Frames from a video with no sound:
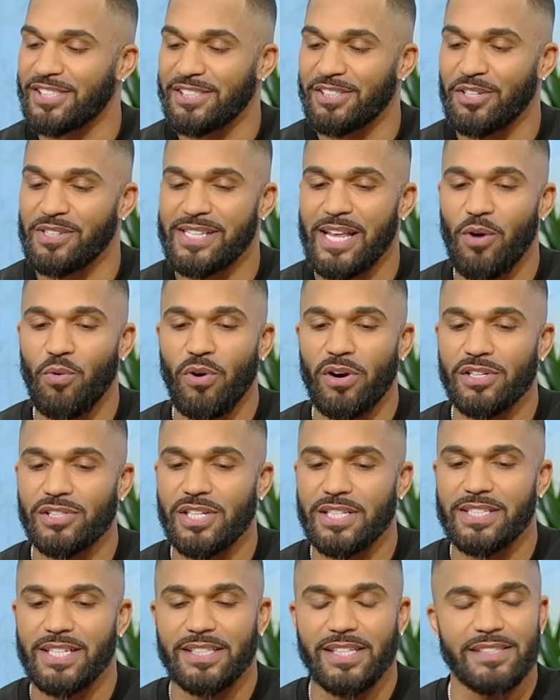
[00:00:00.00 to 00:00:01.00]
she knows that we're
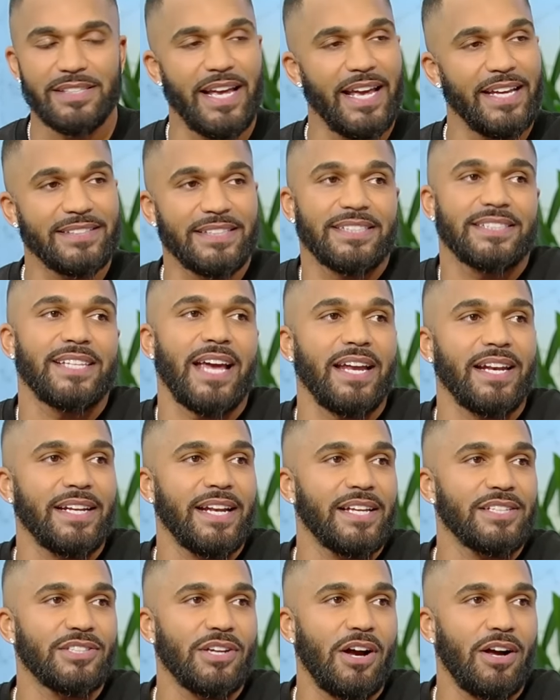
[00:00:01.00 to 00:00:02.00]
just as excited
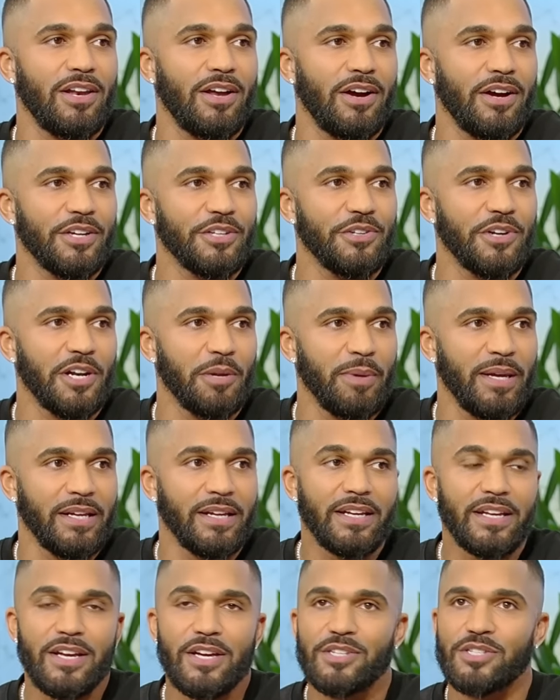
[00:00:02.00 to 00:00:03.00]
as y'all are. You know what I mean?
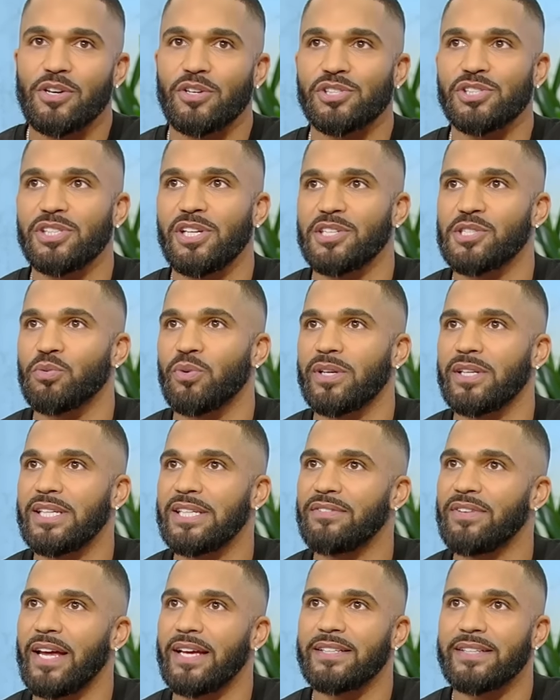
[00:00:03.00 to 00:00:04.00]
Yeah. So she doesn't want to
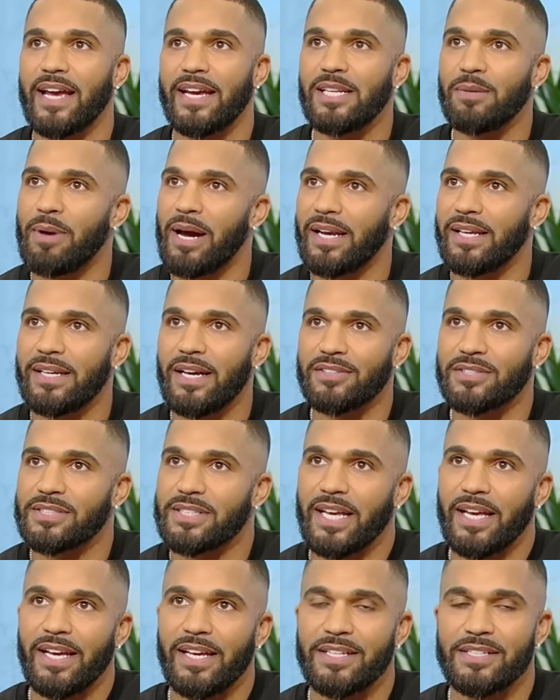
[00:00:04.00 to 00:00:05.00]
leave it into anybody else's
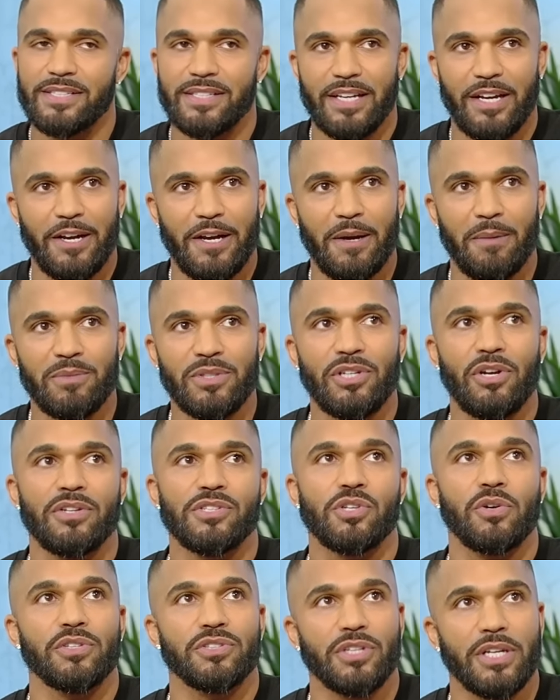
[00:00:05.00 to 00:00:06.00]
hands. Um, you know,
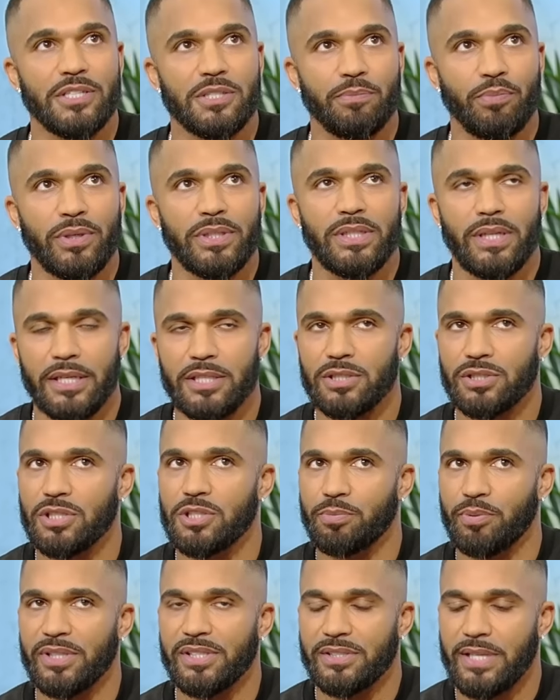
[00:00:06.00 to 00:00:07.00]
so it's, it's pretty. It's,
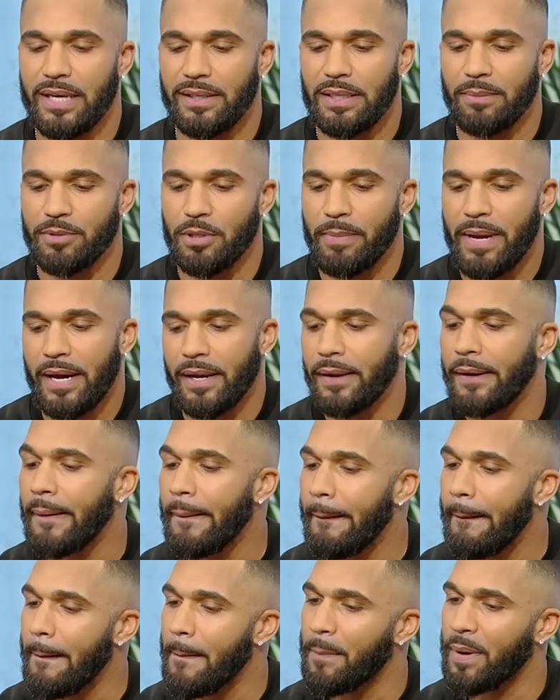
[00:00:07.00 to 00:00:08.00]
she's pretty tight-lipped about it.
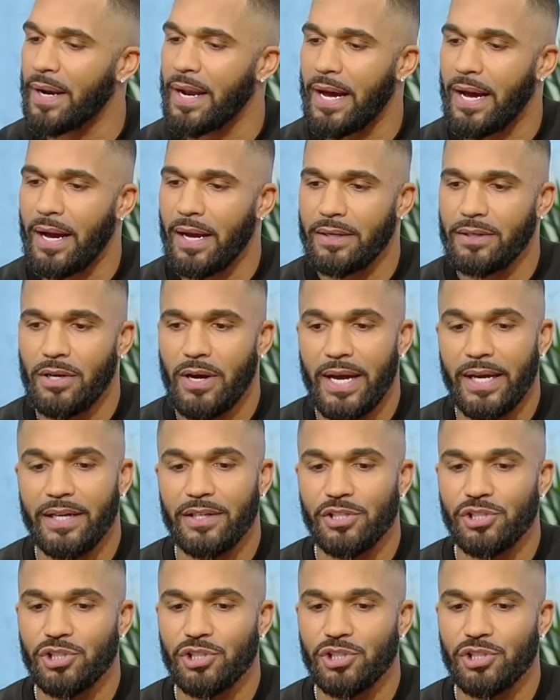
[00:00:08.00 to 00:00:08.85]
But uh, you know, I can